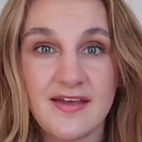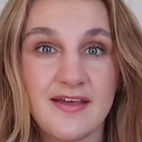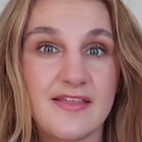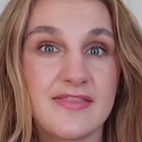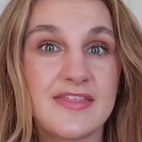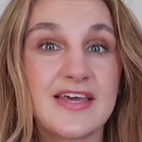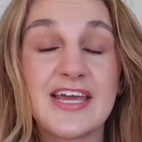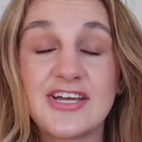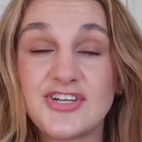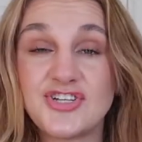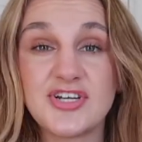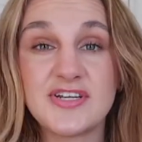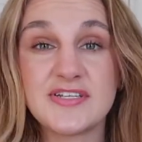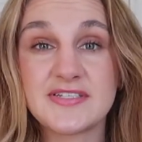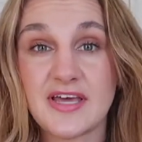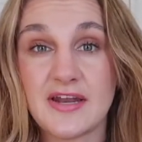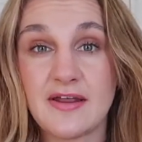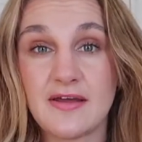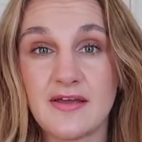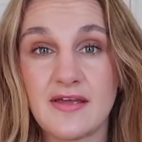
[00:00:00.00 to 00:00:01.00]
The kitchen is
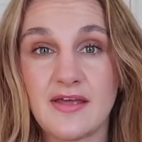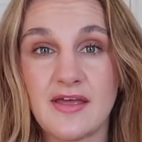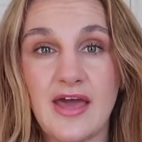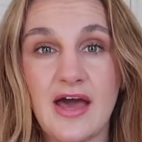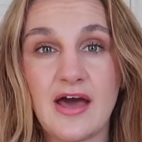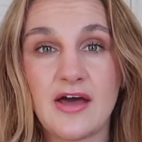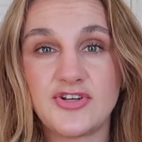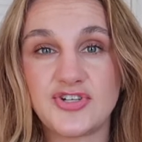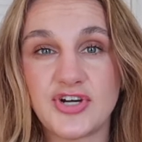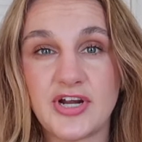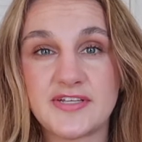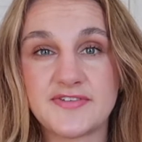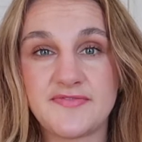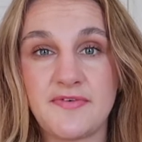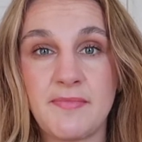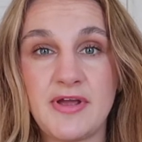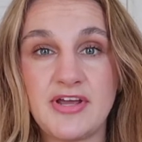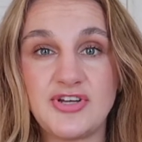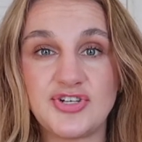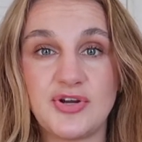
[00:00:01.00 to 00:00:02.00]
going to get a
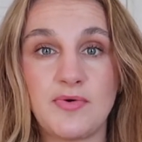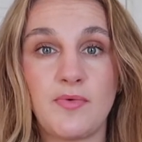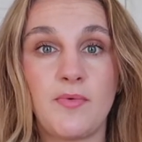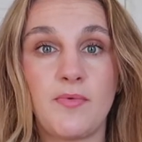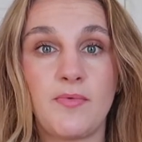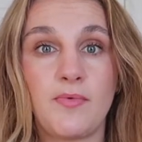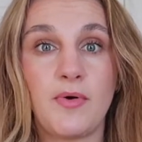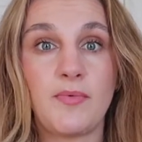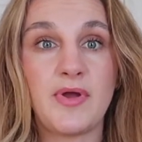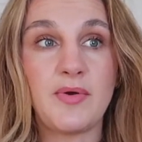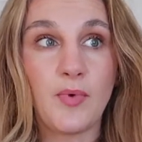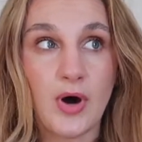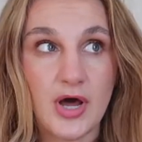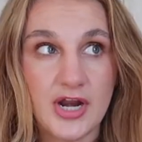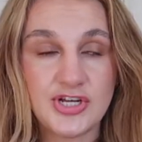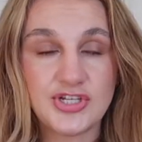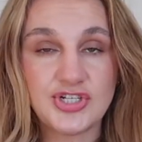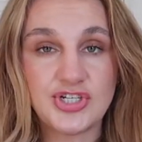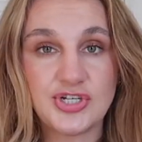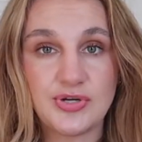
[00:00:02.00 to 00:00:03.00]
transformation. What we
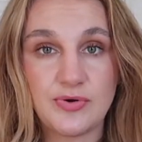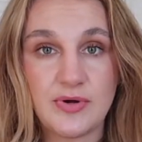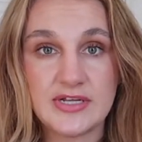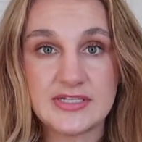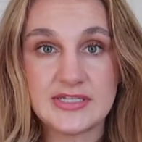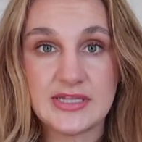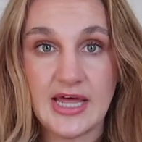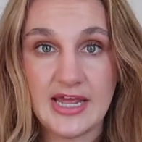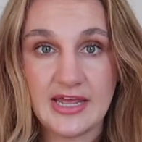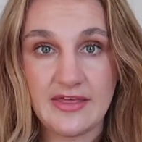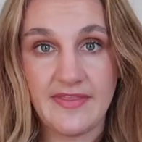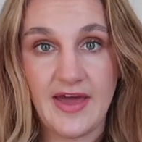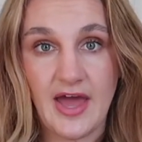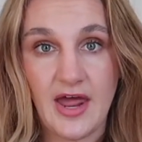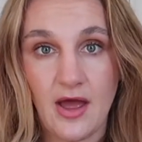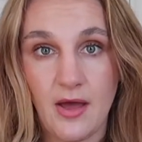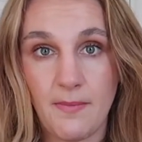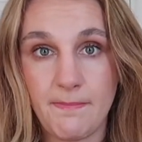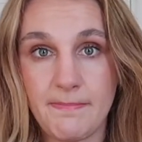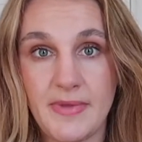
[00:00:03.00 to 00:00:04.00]
wanted to do is lighten
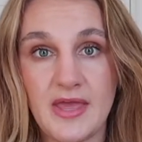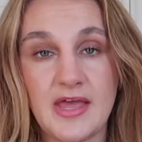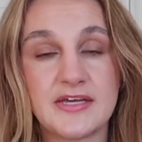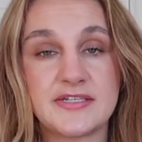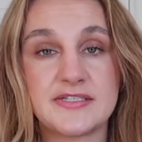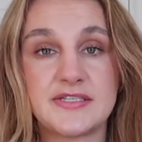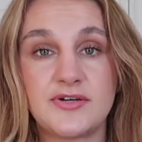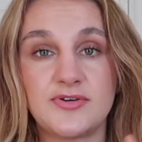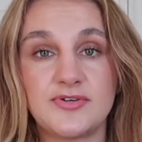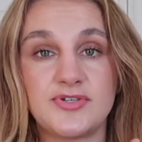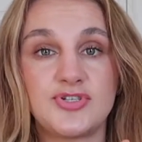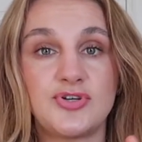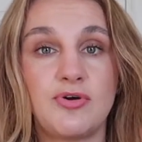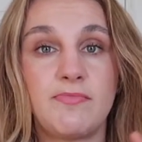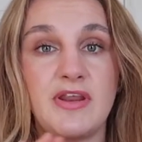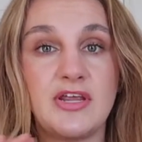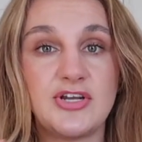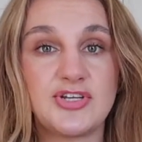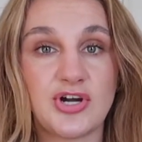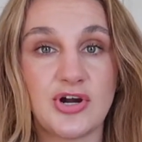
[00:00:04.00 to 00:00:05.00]
that up because there's so
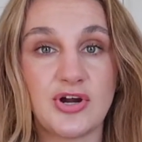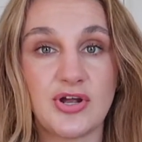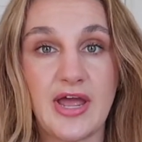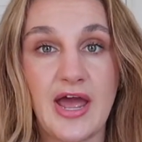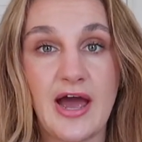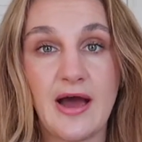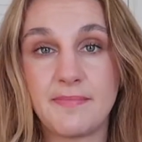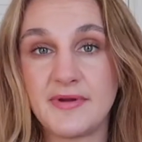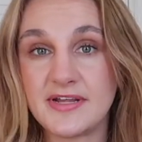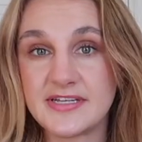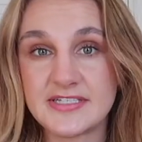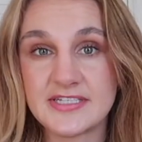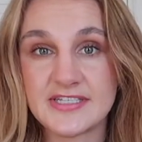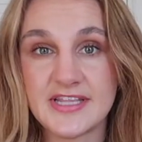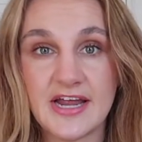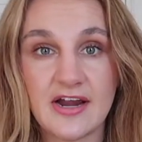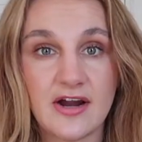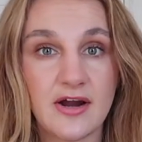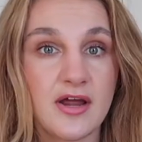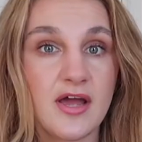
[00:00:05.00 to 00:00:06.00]
many dark cabinets
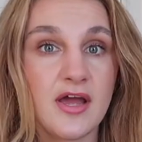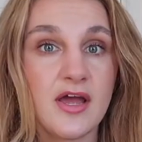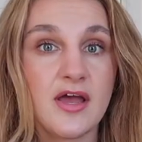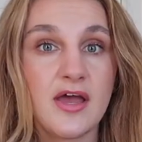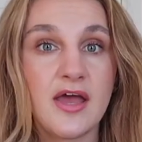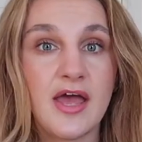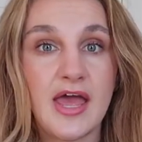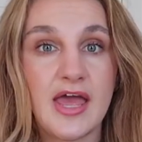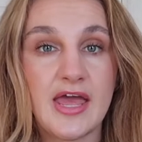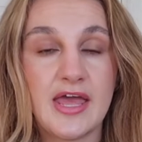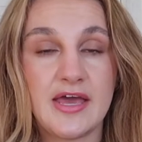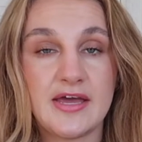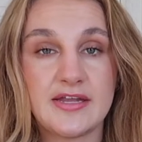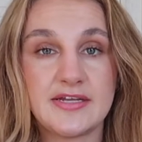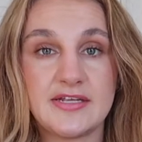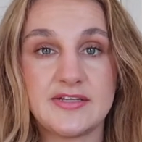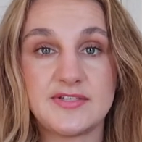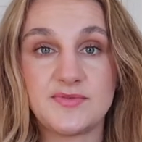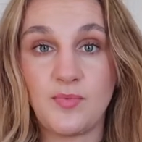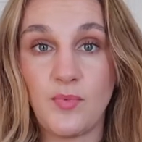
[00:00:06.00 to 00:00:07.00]
there and
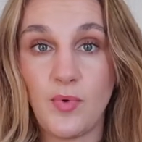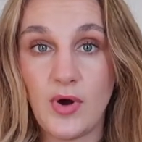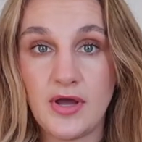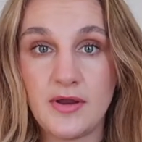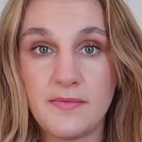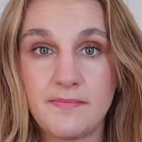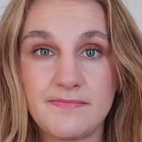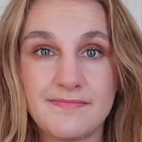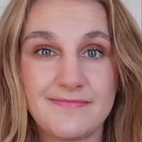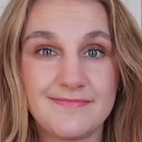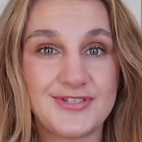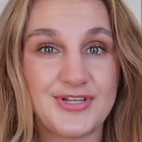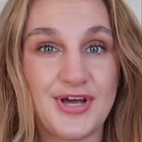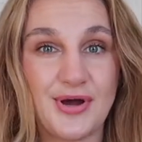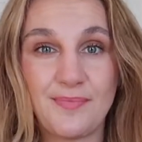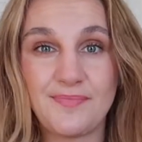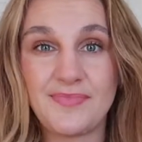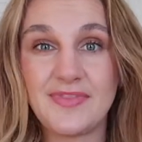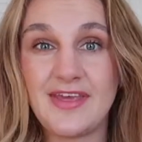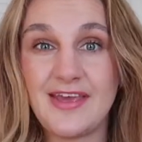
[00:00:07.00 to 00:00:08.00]
it's wood.
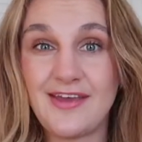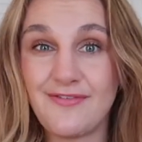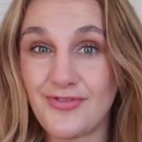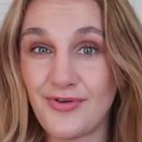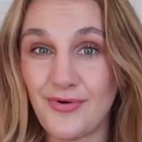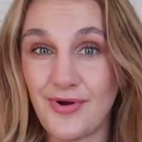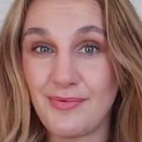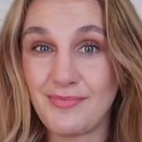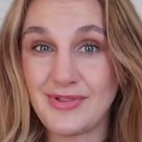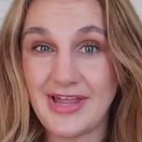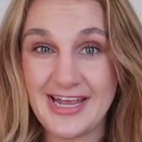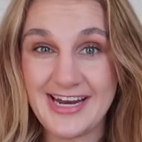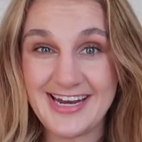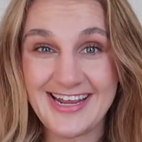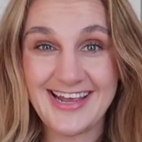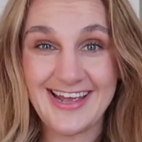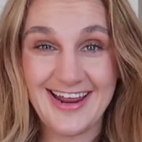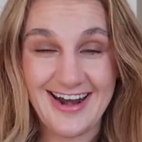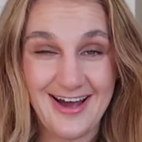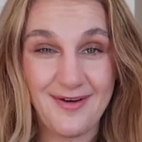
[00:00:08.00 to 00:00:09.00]
So even though I'm
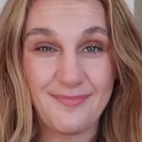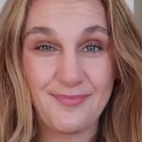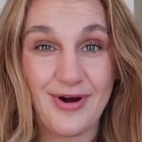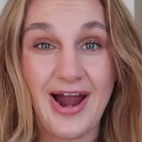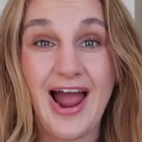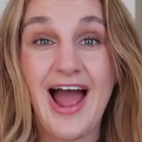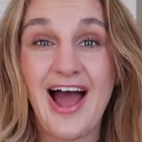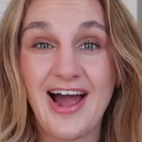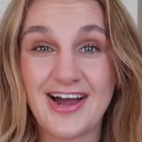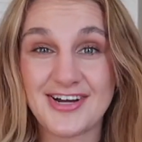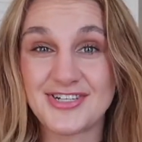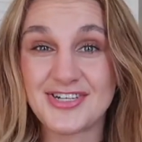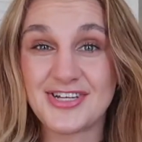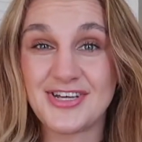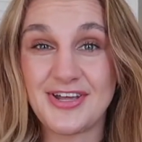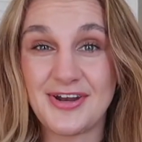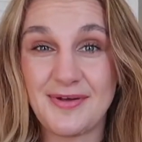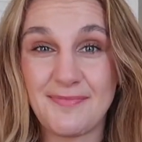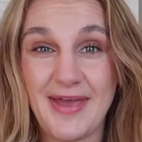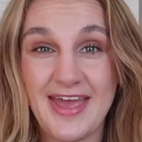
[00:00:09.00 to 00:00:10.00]
lightening it up, we're actually
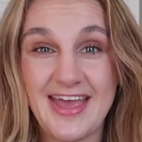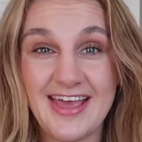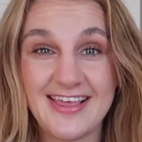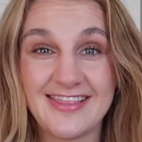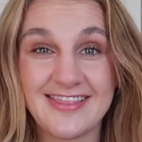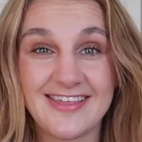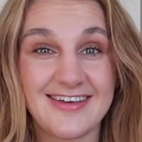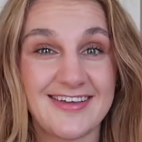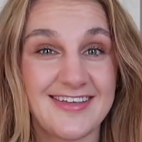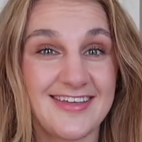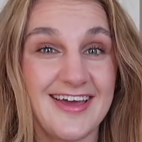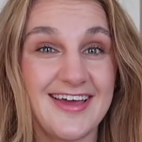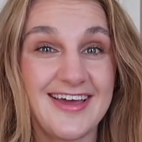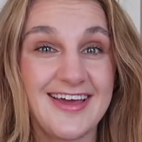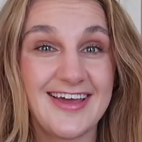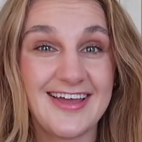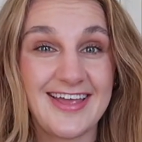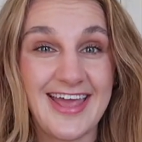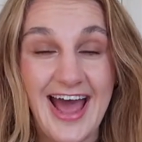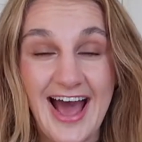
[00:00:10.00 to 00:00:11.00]
going to paint the
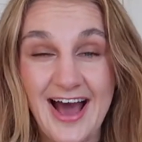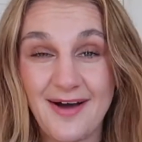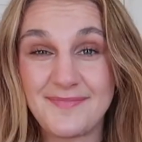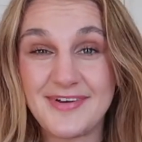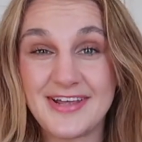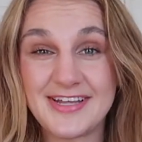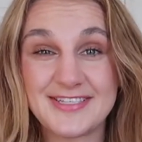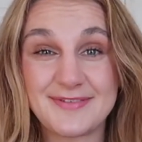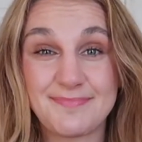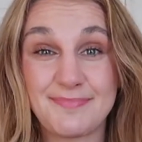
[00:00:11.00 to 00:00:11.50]
cabinets